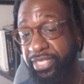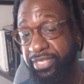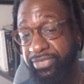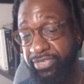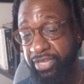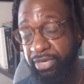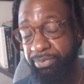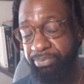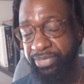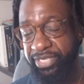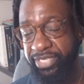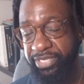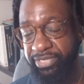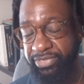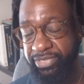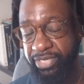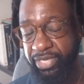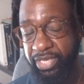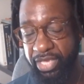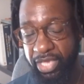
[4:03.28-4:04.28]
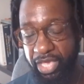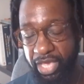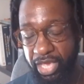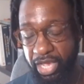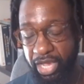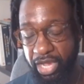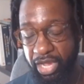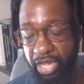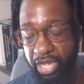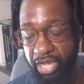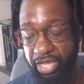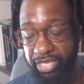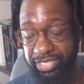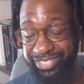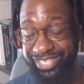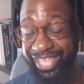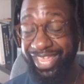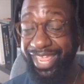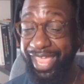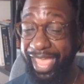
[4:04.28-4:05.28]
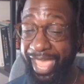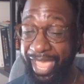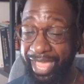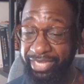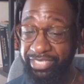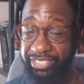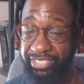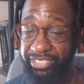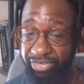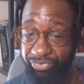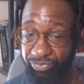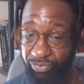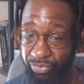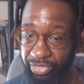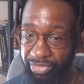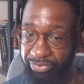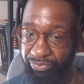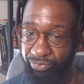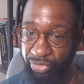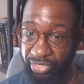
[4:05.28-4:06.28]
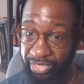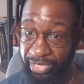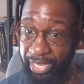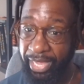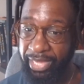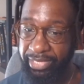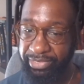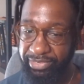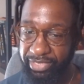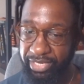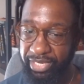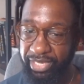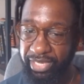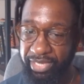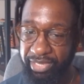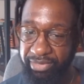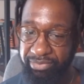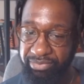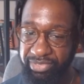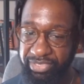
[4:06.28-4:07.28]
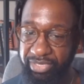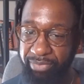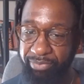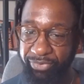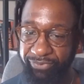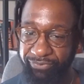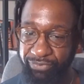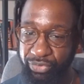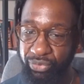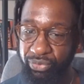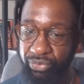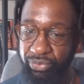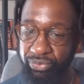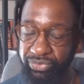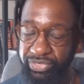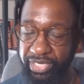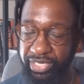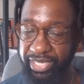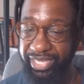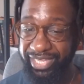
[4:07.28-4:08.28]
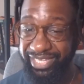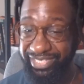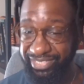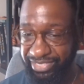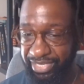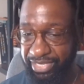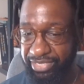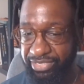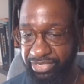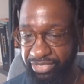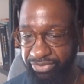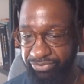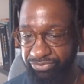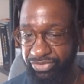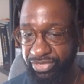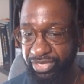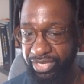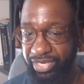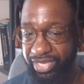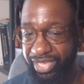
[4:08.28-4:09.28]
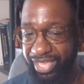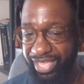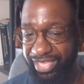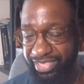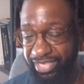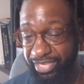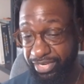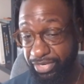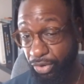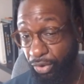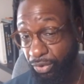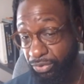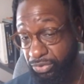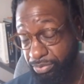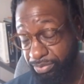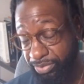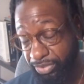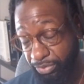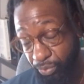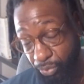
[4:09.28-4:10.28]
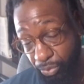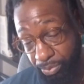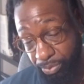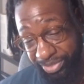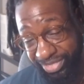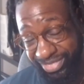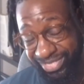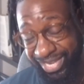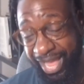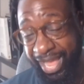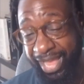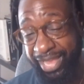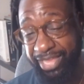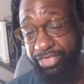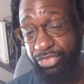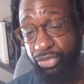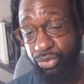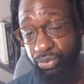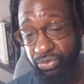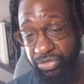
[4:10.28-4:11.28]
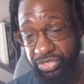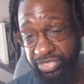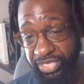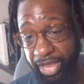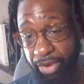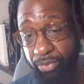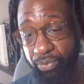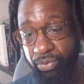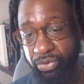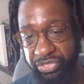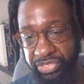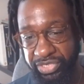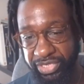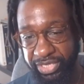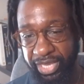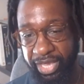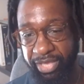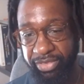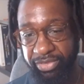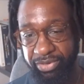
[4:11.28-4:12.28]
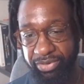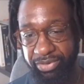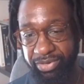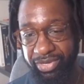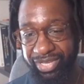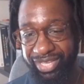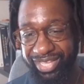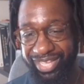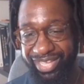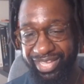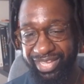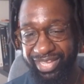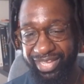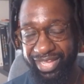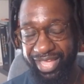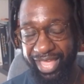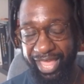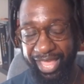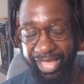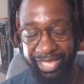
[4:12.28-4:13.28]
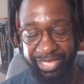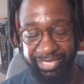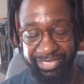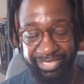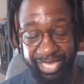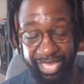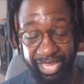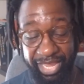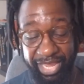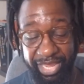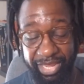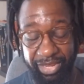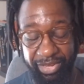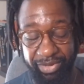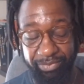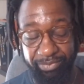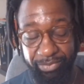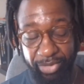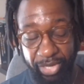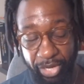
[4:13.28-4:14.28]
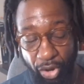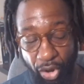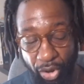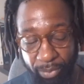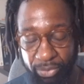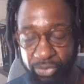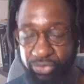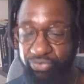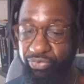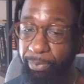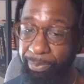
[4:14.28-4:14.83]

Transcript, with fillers: these companies uh, take action and really realize uh, some of those uh, incentives, and then ultimately we'll be tying those networks together uh, as a uh, almost